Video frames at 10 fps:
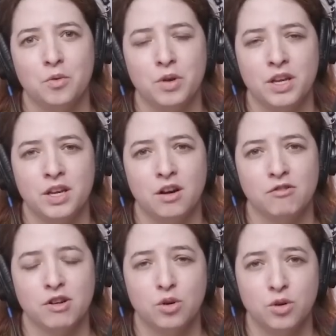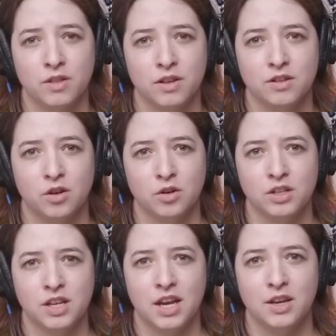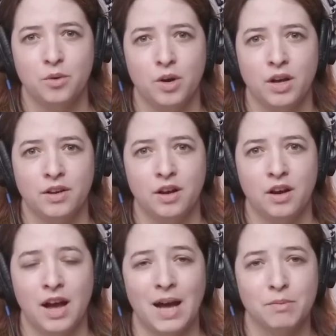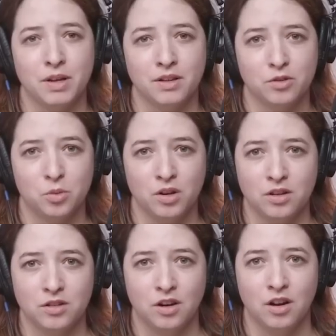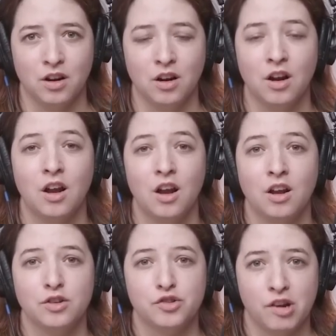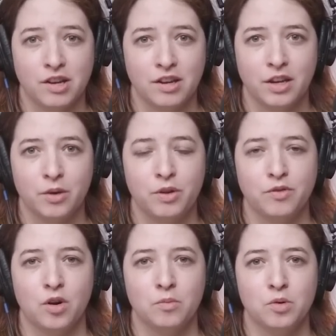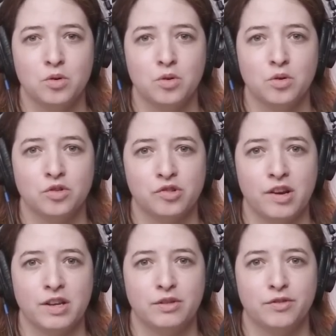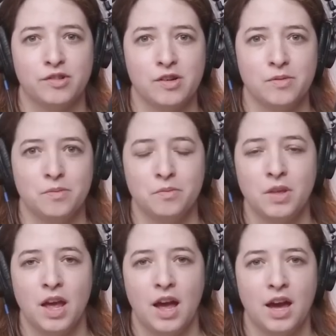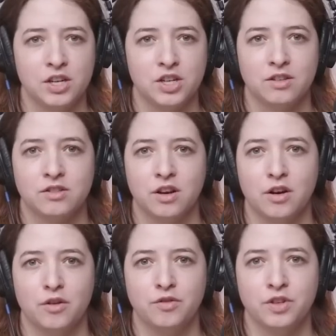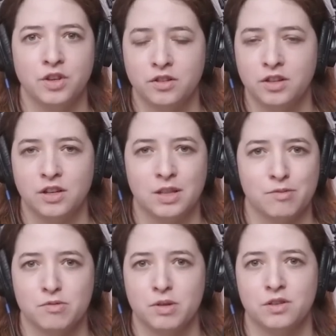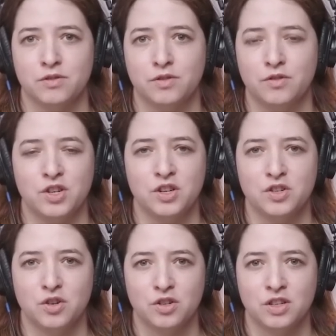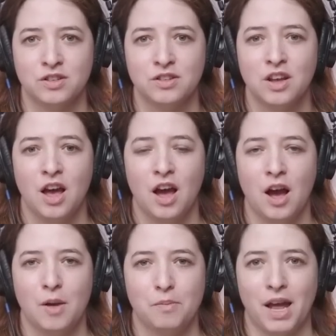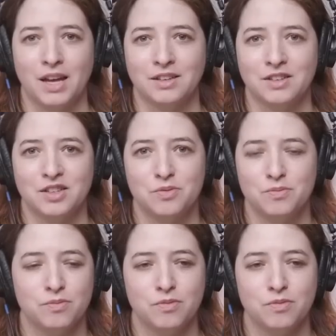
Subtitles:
we are recording this on a day when ambulance workers are striking. We've got more strikes from NHS staff, nurses, the prospect of junior doctors planned